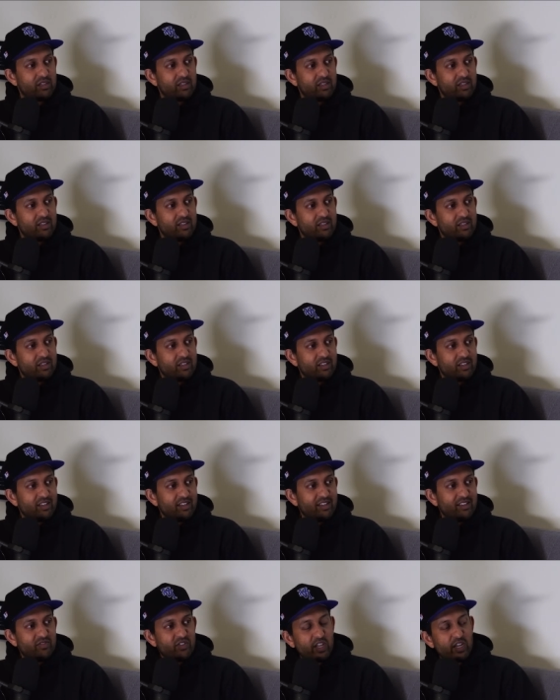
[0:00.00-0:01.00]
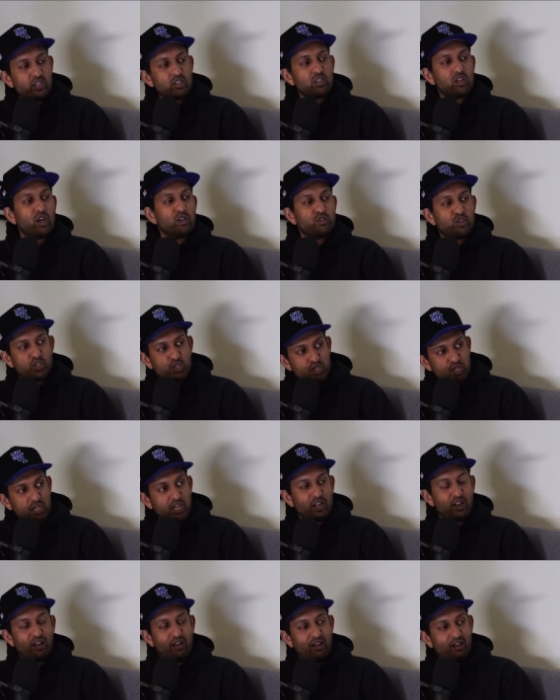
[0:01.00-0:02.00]
Yeah. They just got
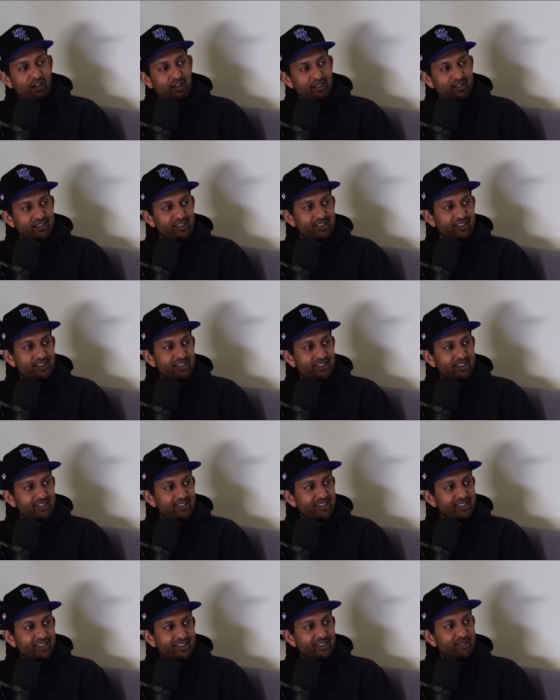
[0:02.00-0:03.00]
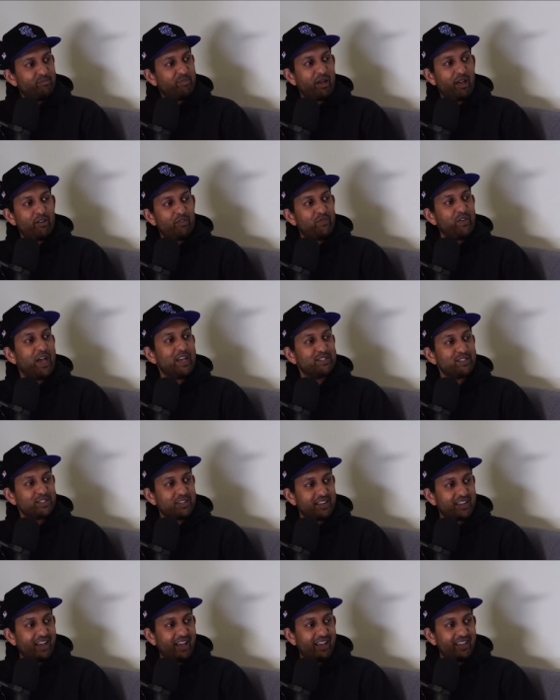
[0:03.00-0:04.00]
shit on by a
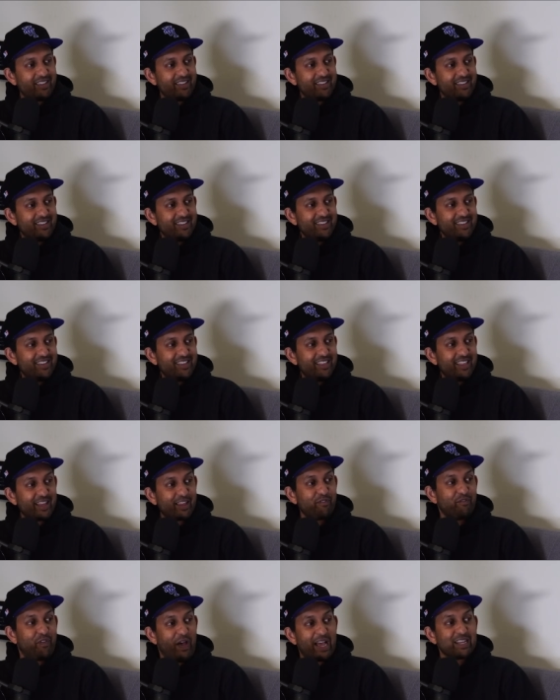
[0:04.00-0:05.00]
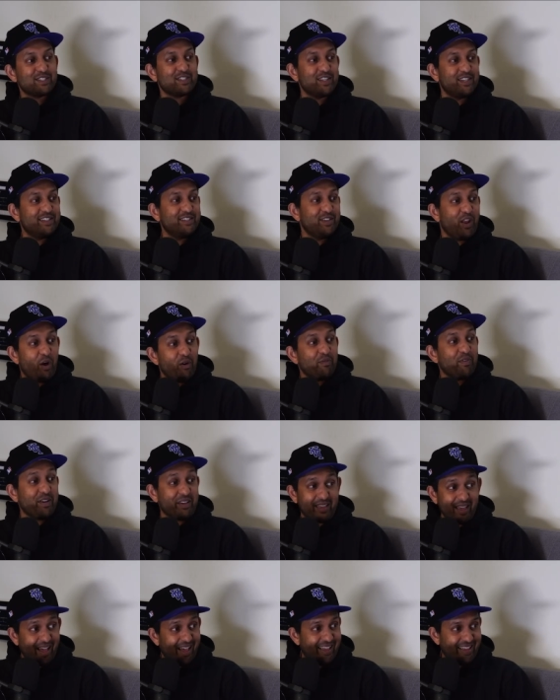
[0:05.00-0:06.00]
fashion guy, like Fashion Nova
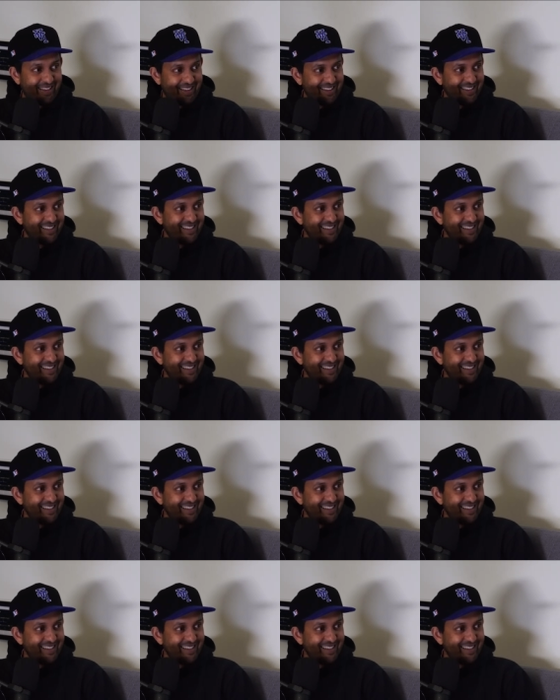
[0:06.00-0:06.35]
guy.